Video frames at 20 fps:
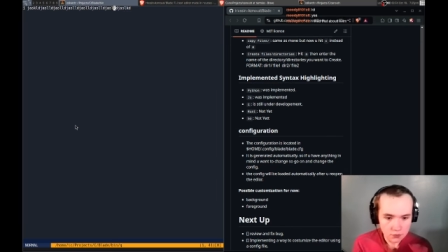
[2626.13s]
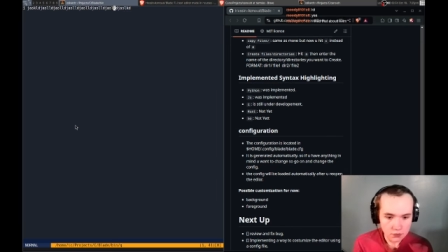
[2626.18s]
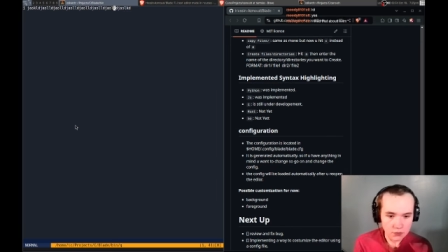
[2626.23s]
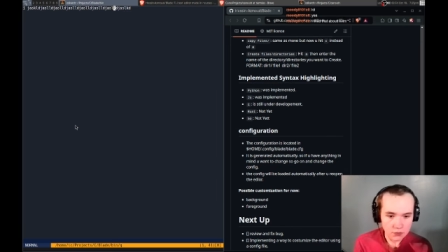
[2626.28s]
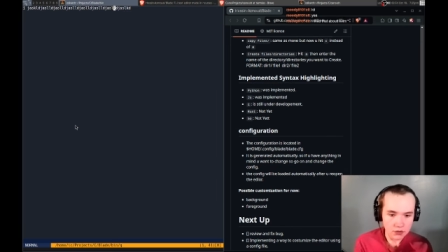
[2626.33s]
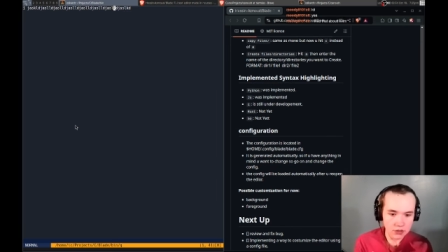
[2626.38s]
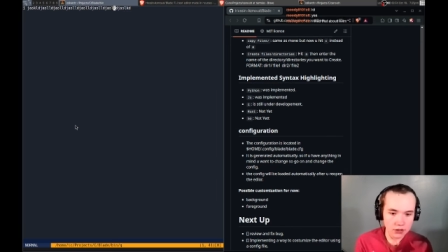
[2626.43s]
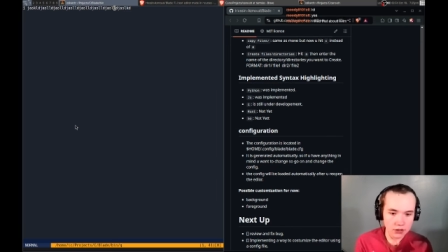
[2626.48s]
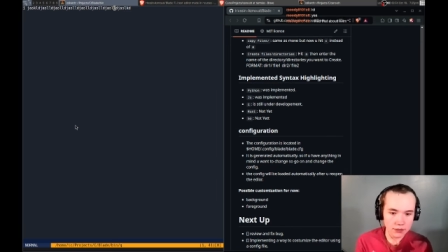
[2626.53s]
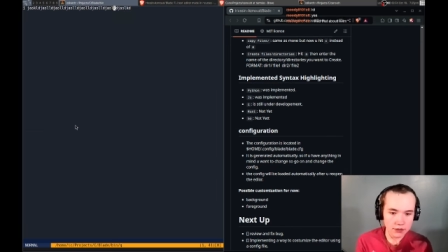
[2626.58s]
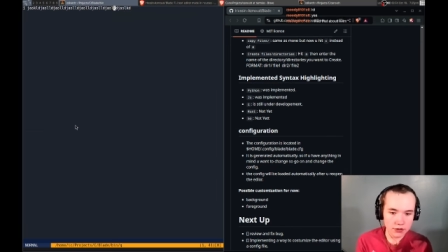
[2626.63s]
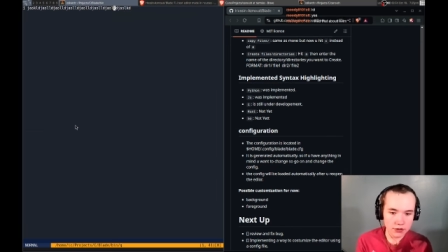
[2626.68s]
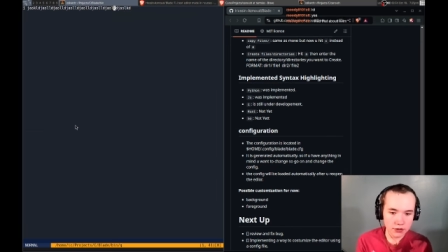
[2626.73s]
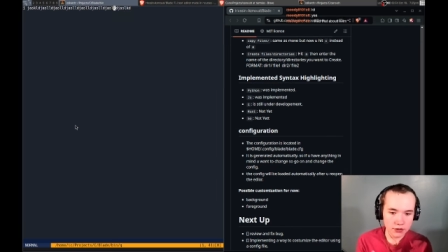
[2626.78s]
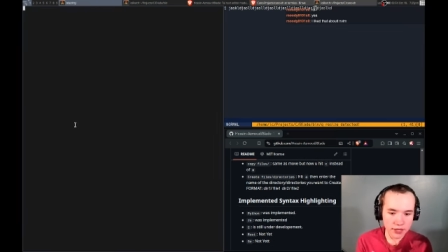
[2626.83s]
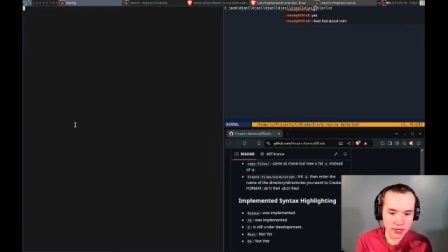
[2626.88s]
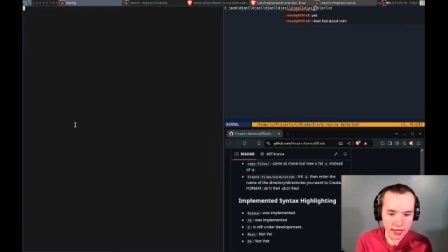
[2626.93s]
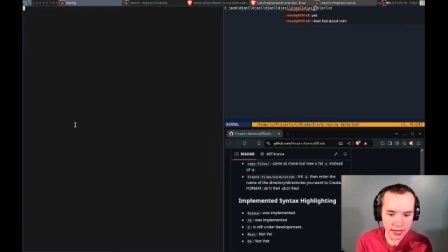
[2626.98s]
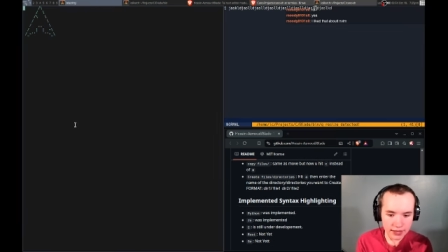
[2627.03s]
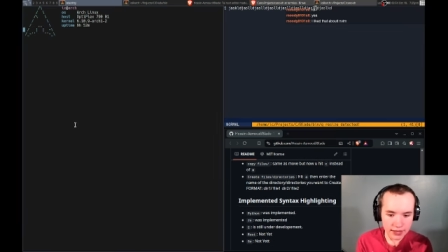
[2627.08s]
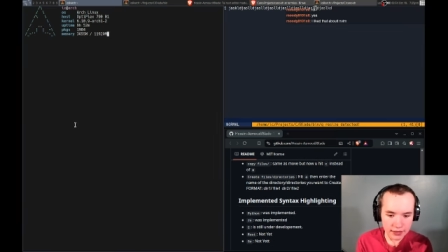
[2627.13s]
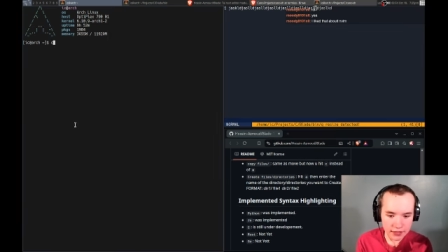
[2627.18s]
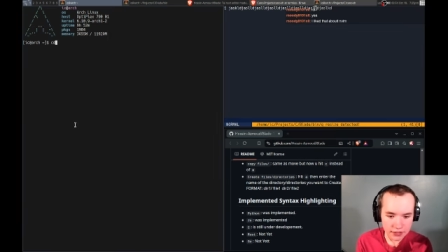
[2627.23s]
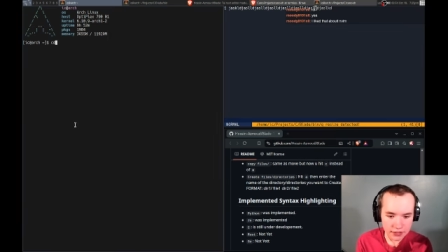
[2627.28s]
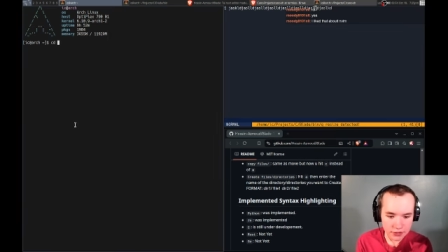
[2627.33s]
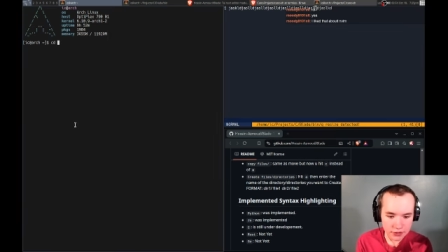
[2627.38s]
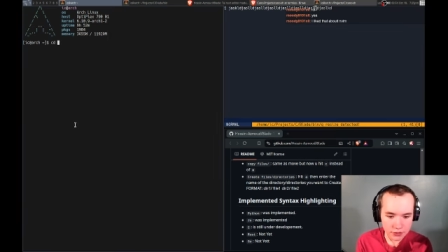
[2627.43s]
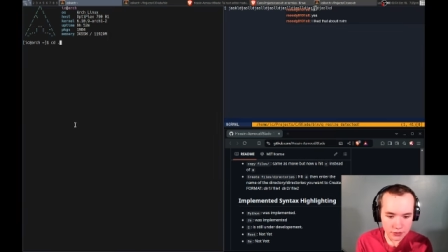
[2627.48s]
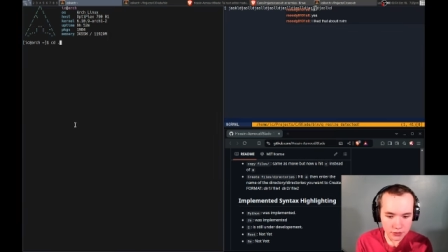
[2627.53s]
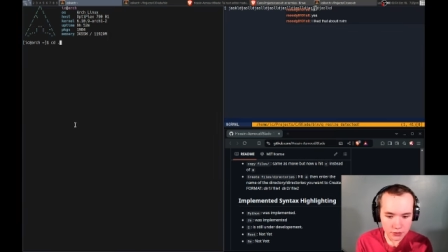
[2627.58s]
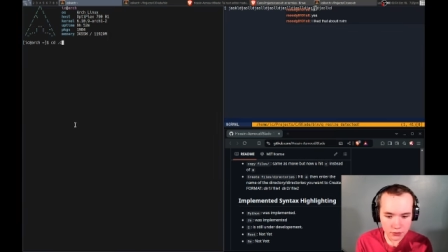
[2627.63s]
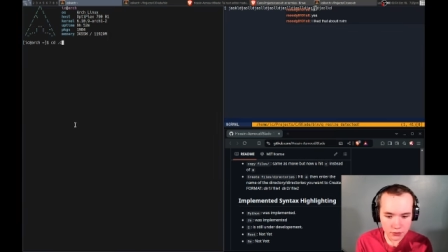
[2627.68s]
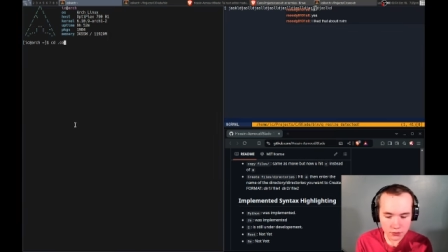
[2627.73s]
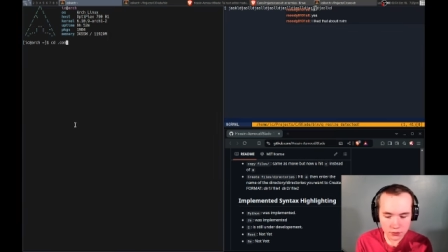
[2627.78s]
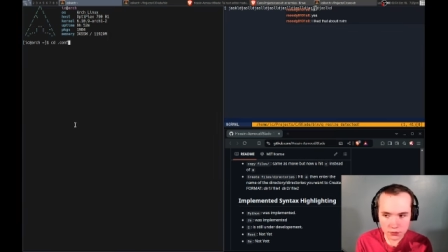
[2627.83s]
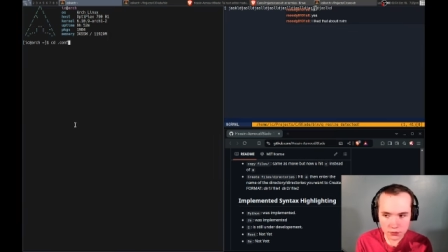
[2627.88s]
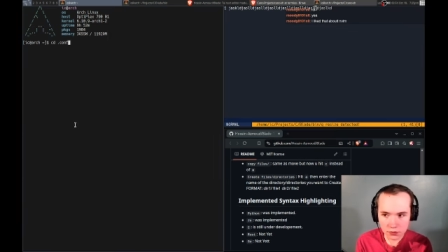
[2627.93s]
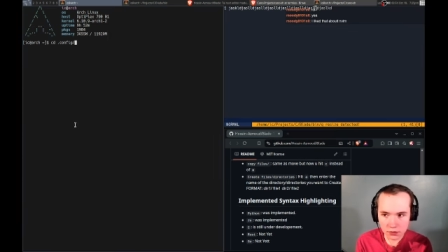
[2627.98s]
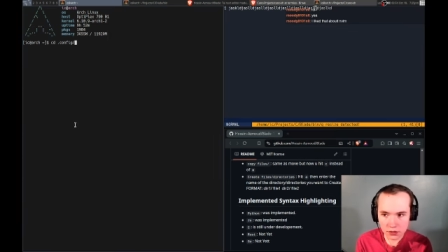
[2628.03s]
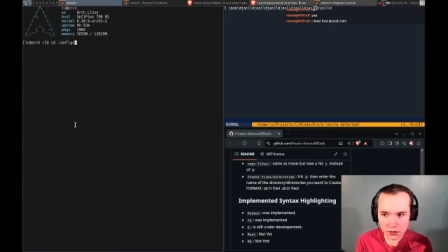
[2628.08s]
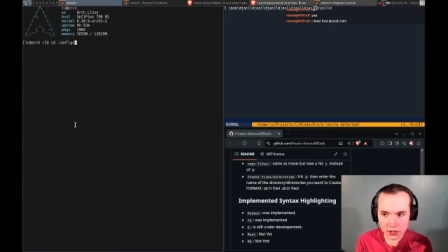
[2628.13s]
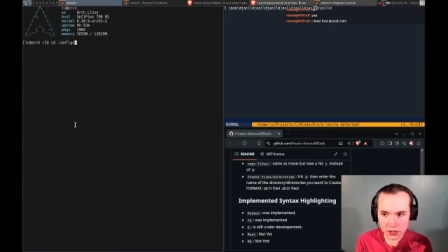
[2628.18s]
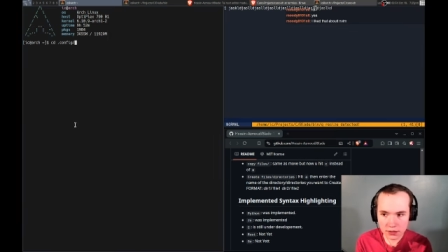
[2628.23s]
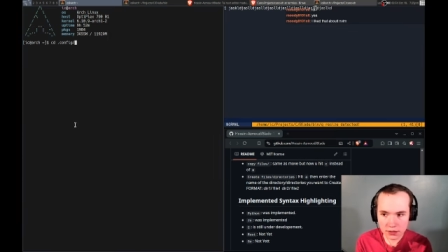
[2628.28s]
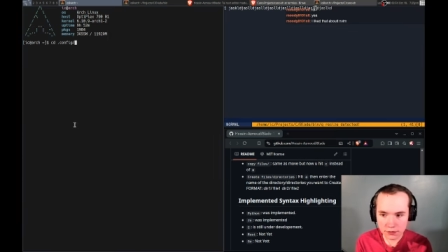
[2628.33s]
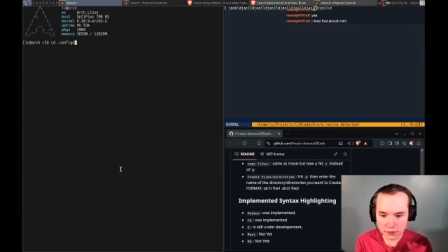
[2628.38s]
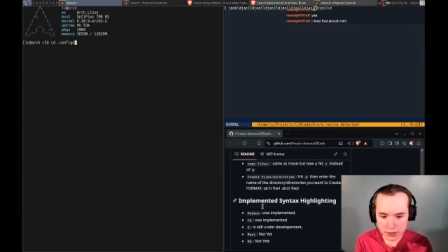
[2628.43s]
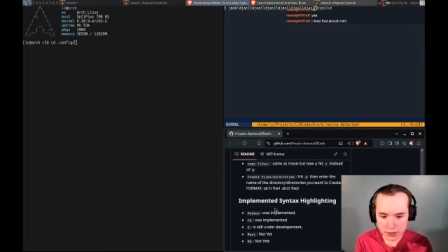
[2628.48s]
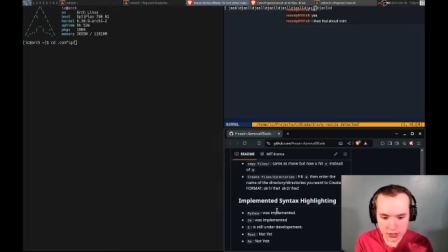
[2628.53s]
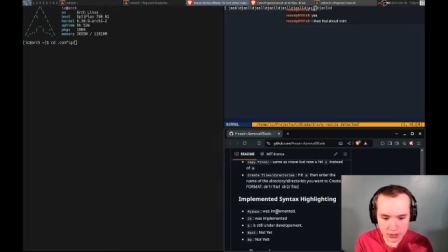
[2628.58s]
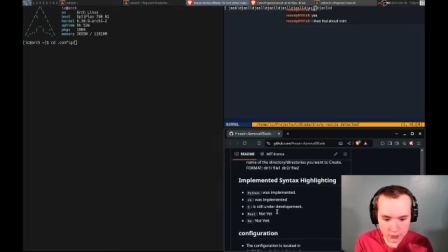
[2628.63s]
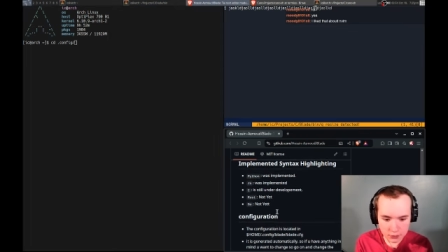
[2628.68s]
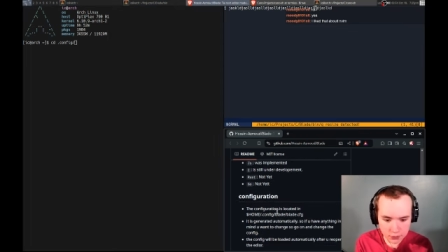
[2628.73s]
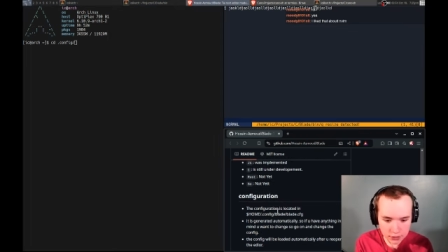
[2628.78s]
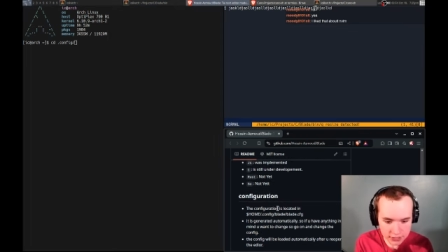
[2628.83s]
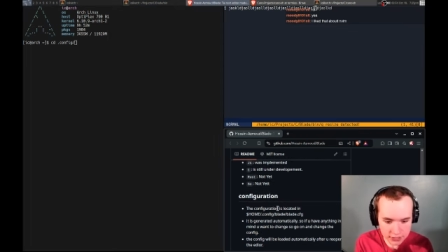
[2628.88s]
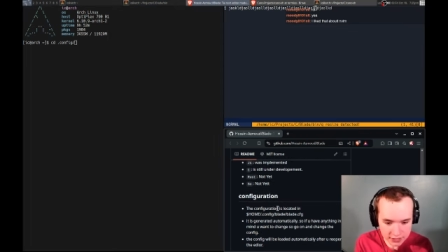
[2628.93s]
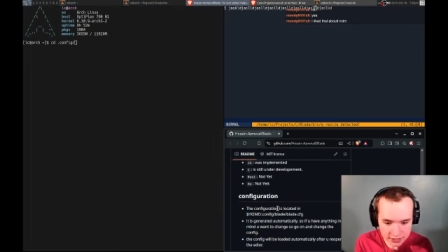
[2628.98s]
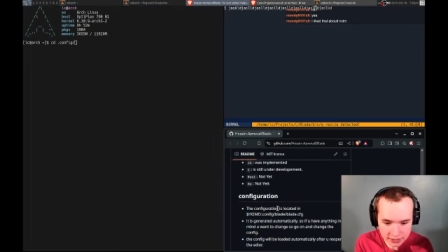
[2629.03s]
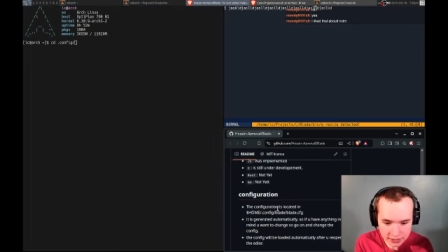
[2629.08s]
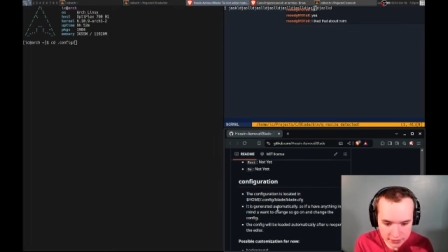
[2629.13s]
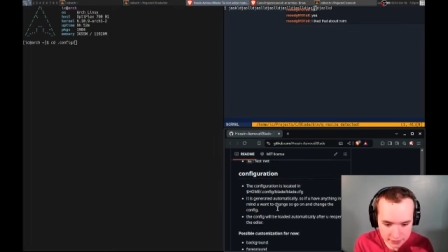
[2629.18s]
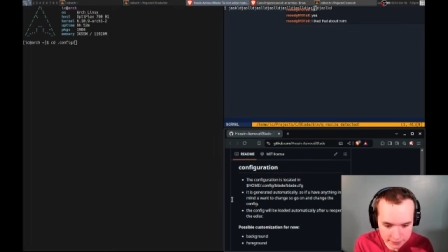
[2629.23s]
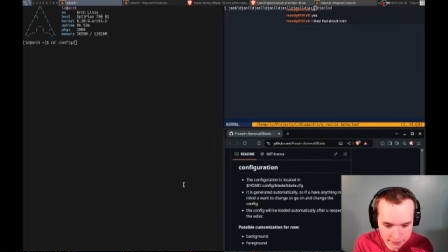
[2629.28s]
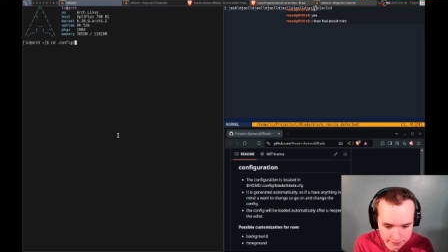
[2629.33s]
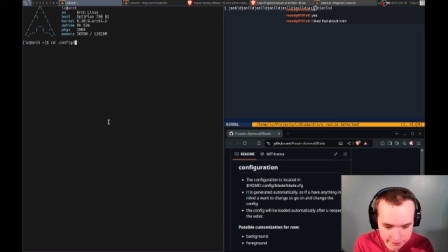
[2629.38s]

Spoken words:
Let me look at this. So, config, what is it?